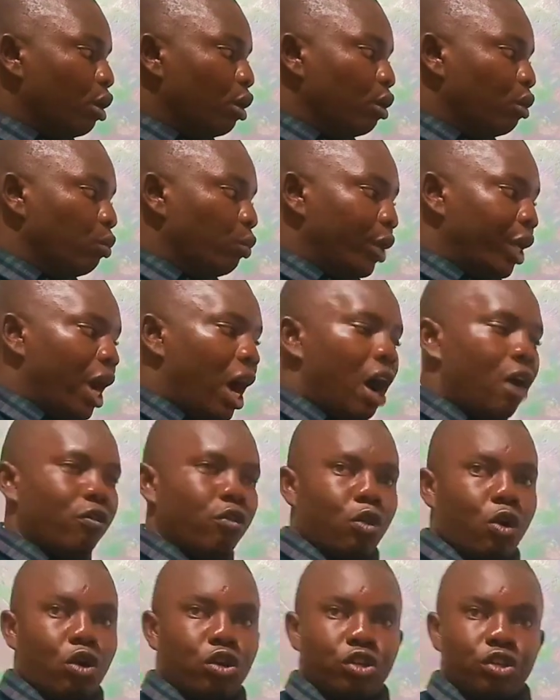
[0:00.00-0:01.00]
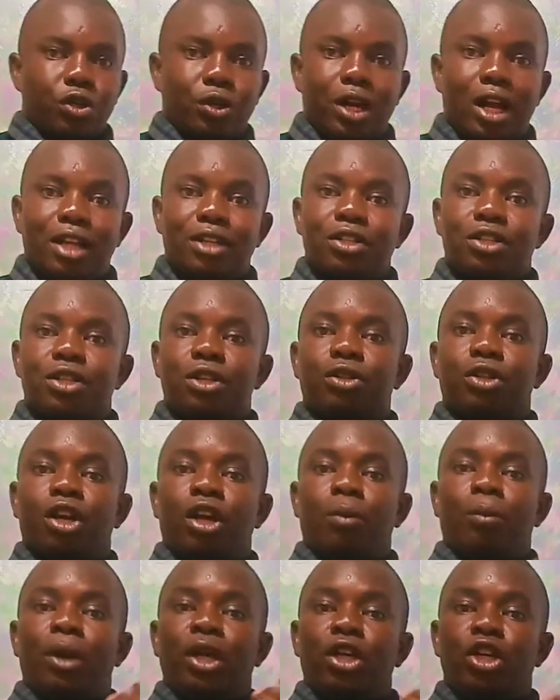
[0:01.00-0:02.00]
We have consonants, the
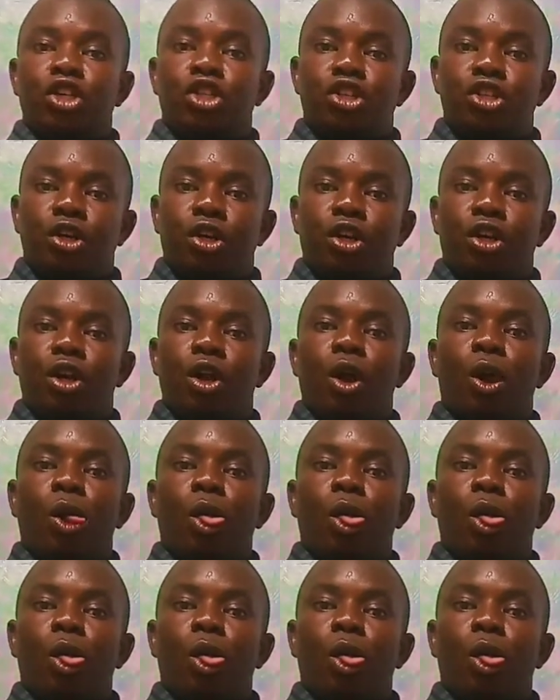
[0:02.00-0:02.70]
repetition